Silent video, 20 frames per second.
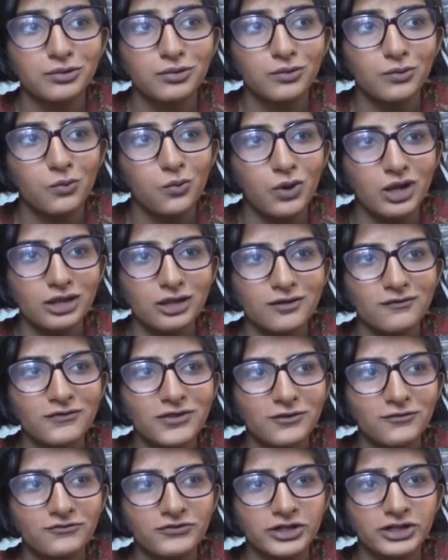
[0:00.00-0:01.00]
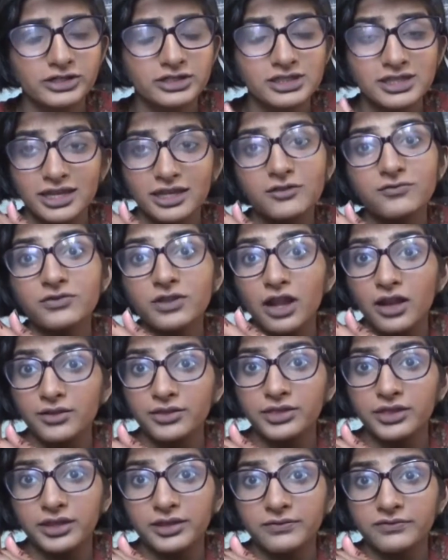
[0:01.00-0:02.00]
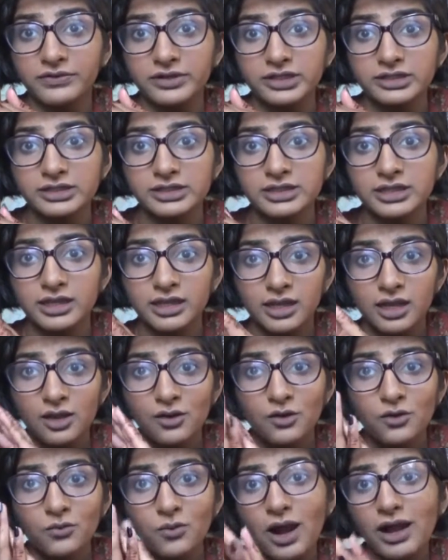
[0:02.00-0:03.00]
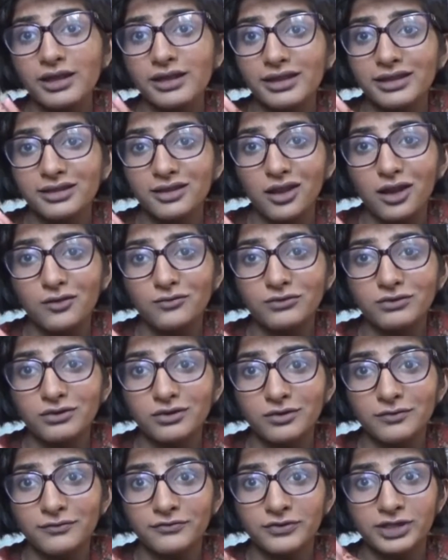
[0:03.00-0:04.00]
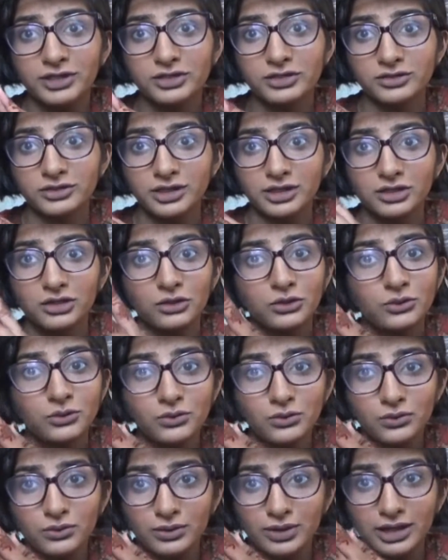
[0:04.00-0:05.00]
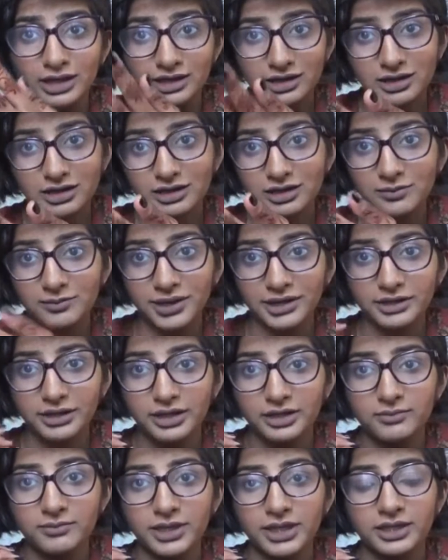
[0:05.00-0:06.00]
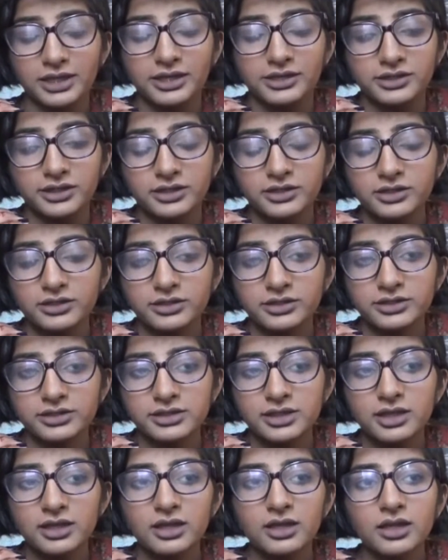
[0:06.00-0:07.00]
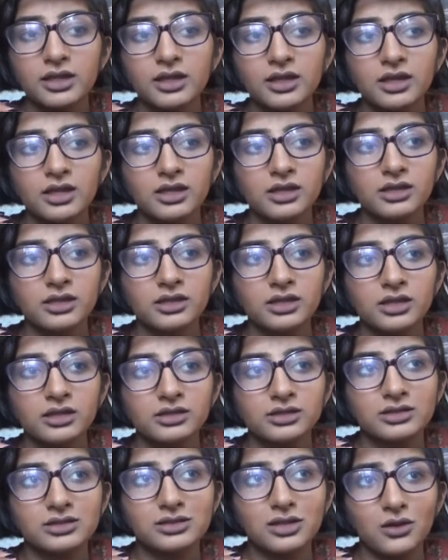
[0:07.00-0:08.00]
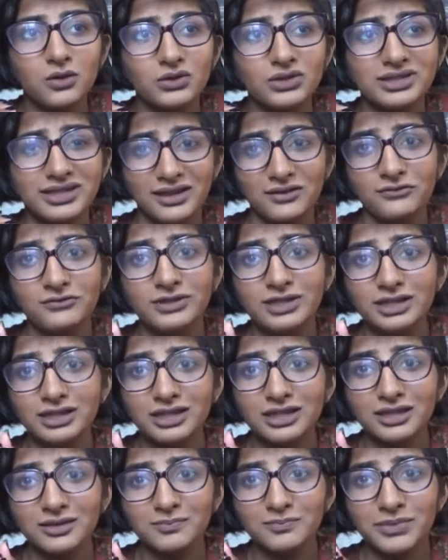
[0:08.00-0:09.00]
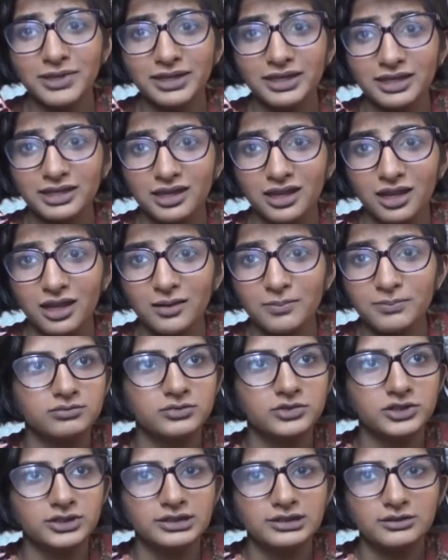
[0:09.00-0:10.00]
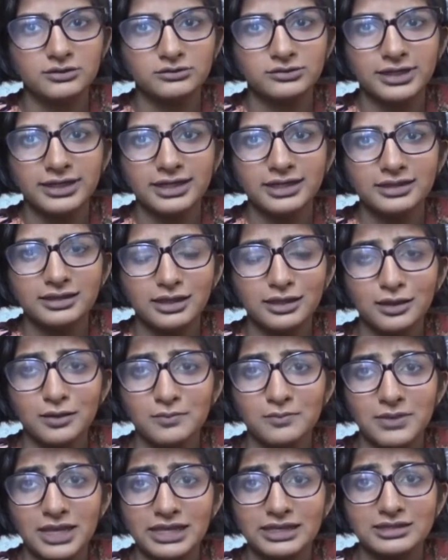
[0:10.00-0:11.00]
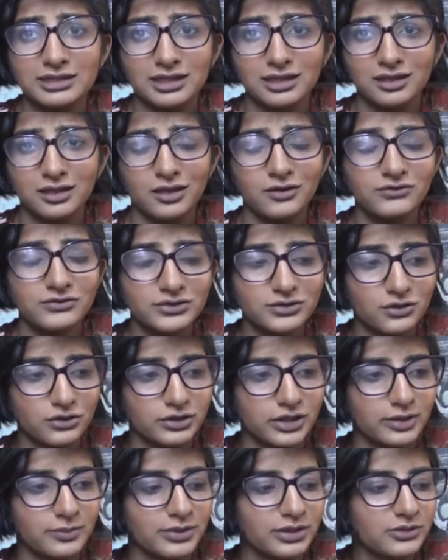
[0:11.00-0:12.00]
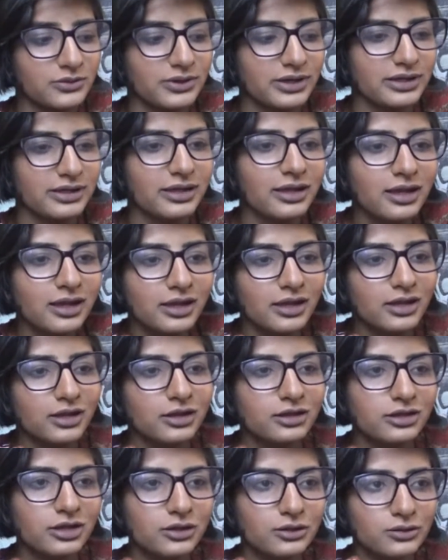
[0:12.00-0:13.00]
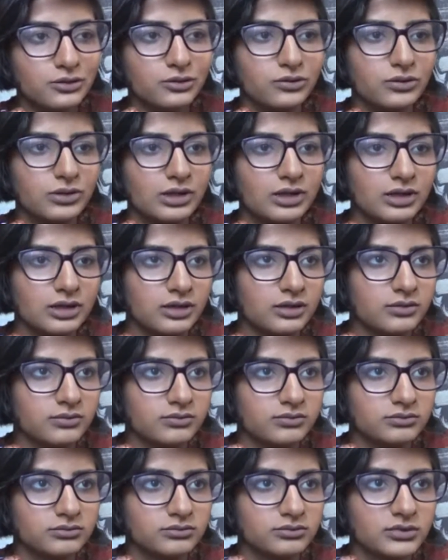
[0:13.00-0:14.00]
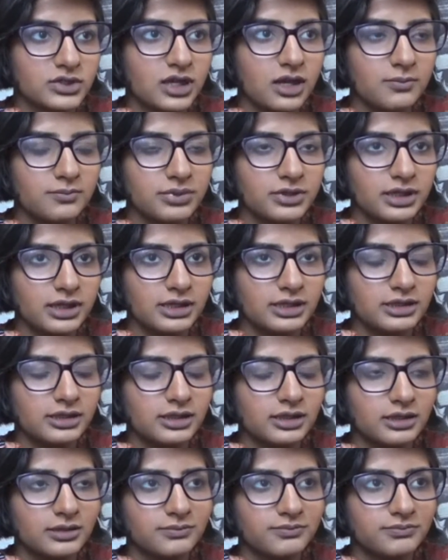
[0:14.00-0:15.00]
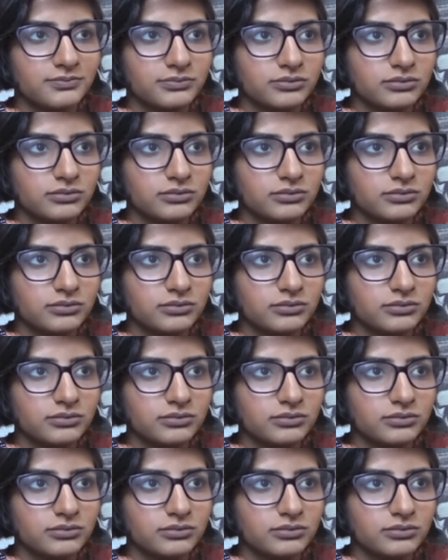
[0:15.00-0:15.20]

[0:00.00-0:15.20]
one of the first, if not the first, YA novel featuring two Indian American main characters. So definitely pick it up. Just read the amazing love story between two completely